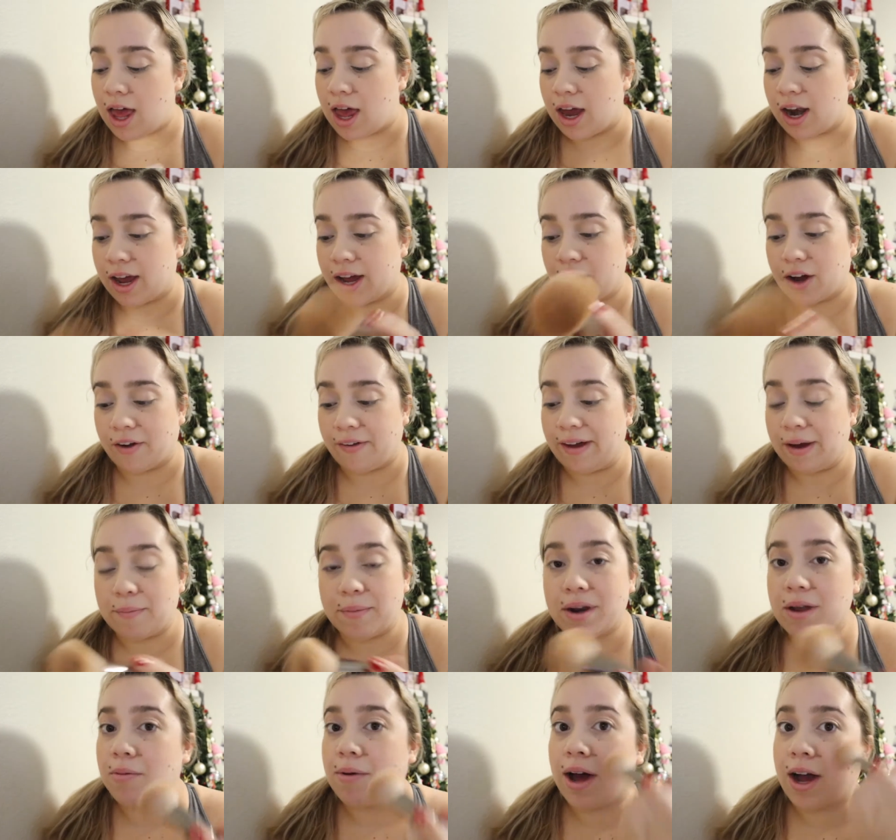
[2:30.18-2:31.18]
and I got all that
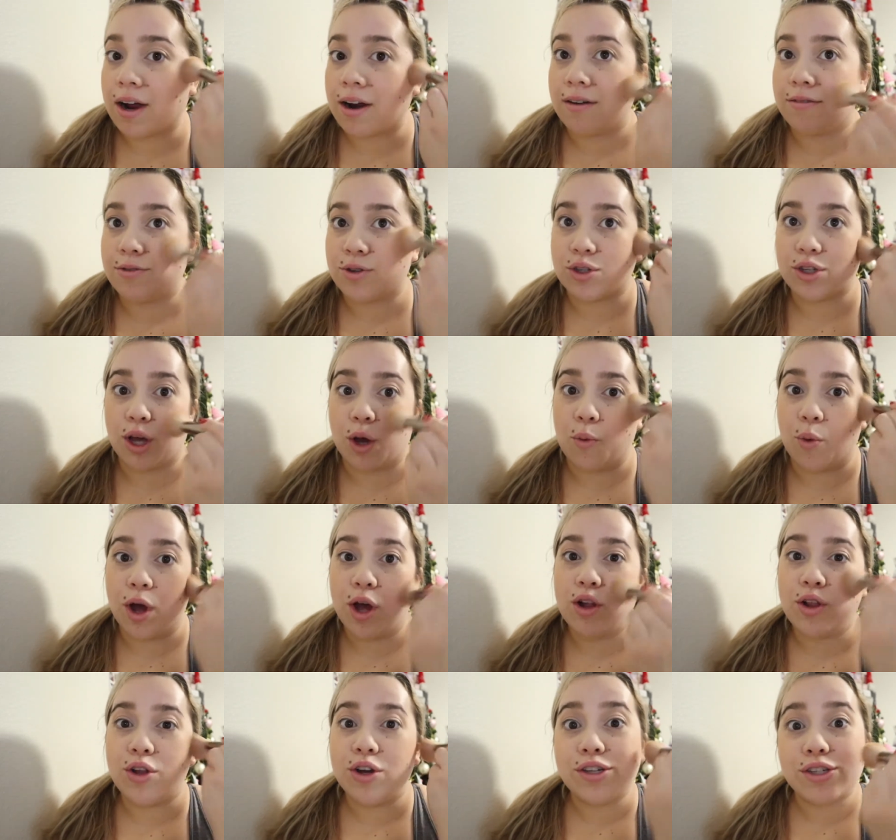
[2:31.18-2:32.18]
money back and I was just like
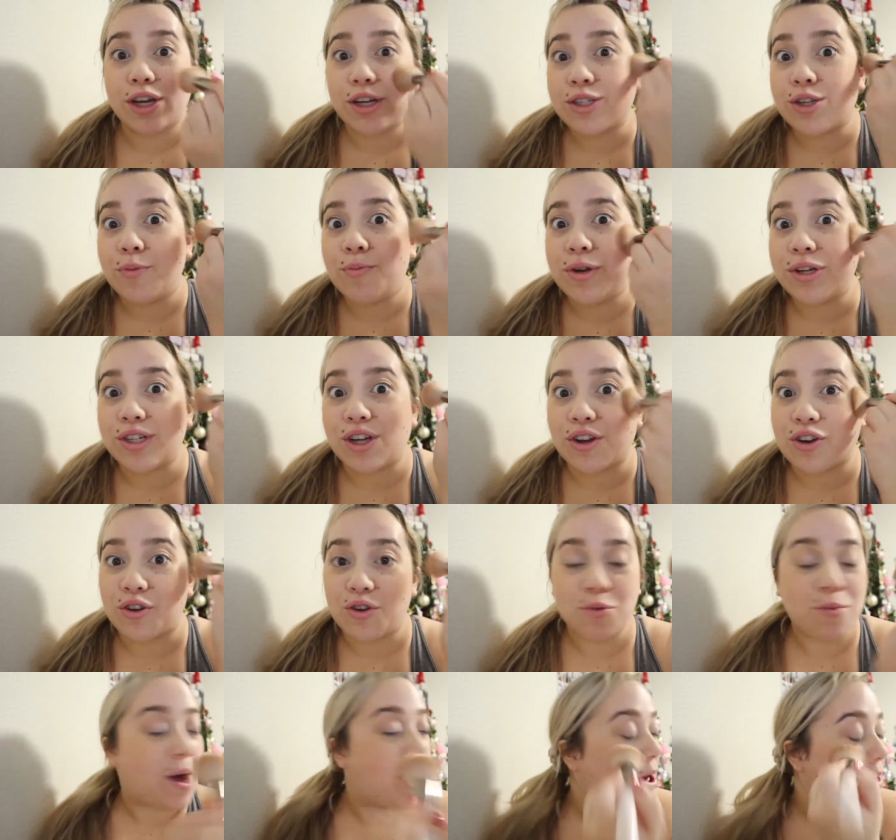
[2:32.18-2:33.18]
well looks like somebody's getting a
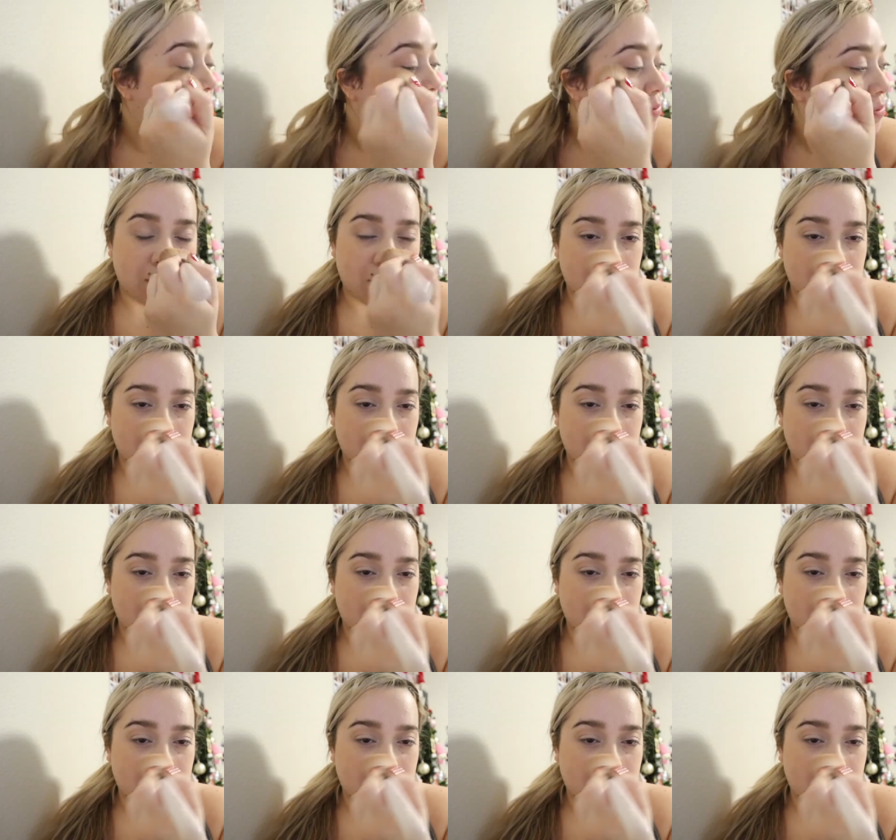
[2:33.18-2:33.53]
new bag.